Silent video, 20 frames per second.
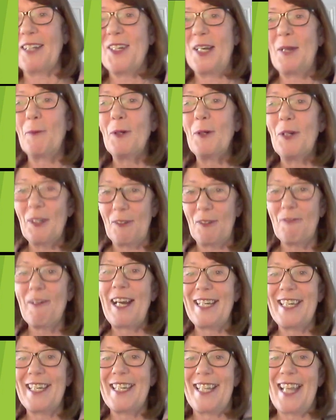actually work
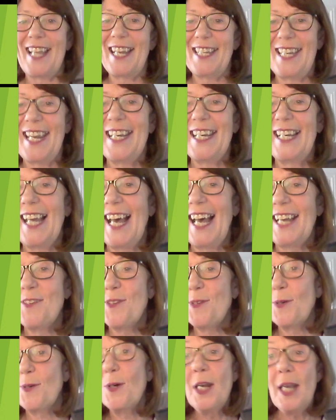right to that deadline.
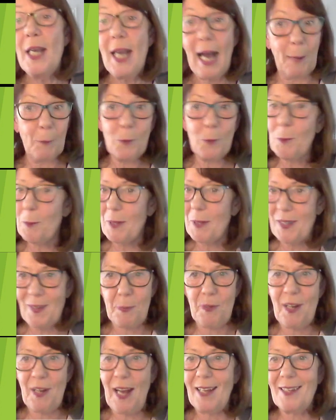So I wouldn't be
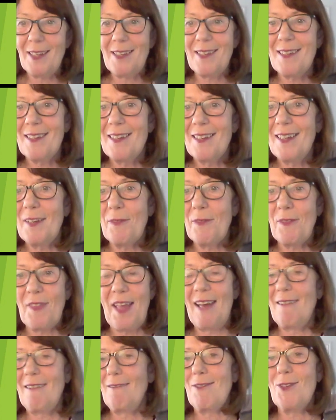surprised if
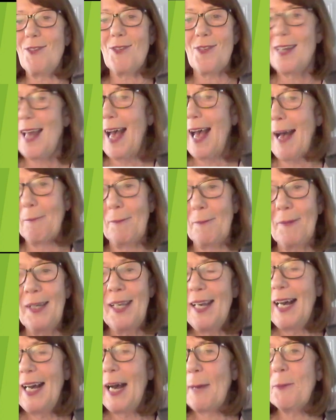that doesn't happen.
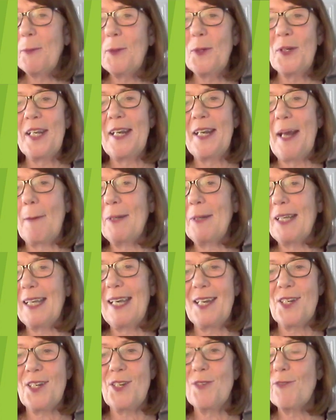I put in an
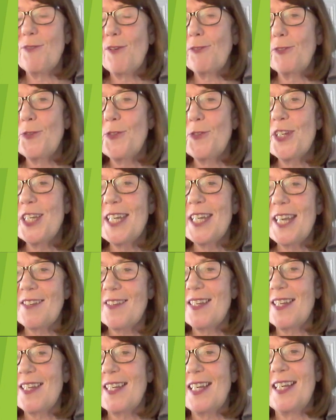application for funding
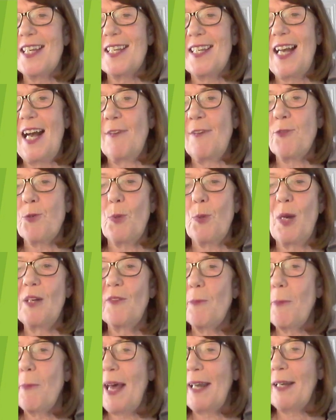yesterday at
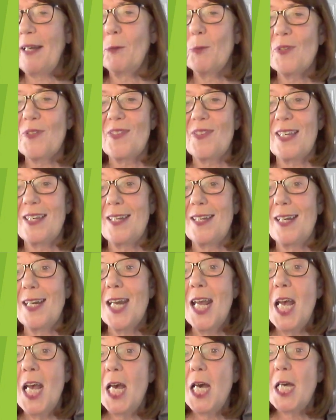12:30. Panel was
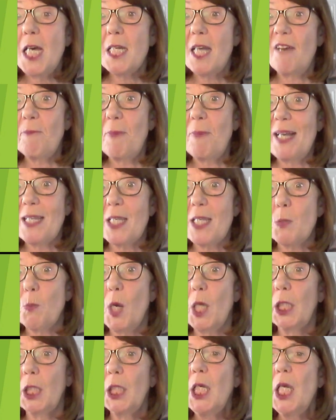sitting at
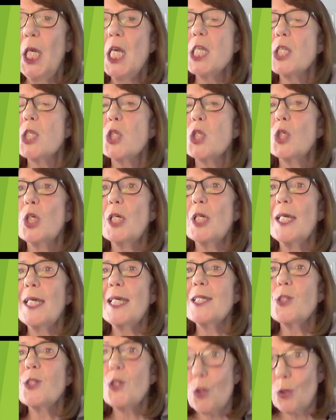1:30. So
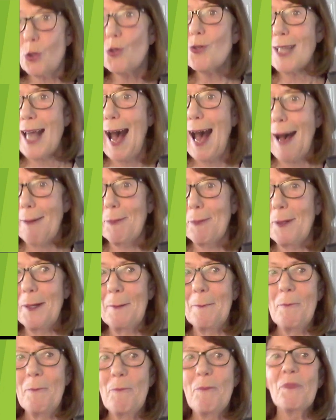it does
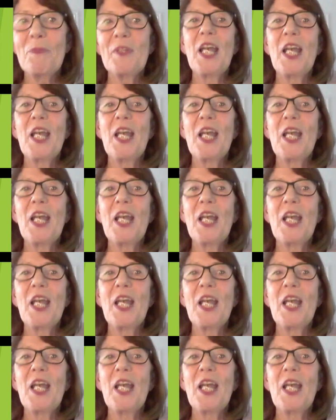happen.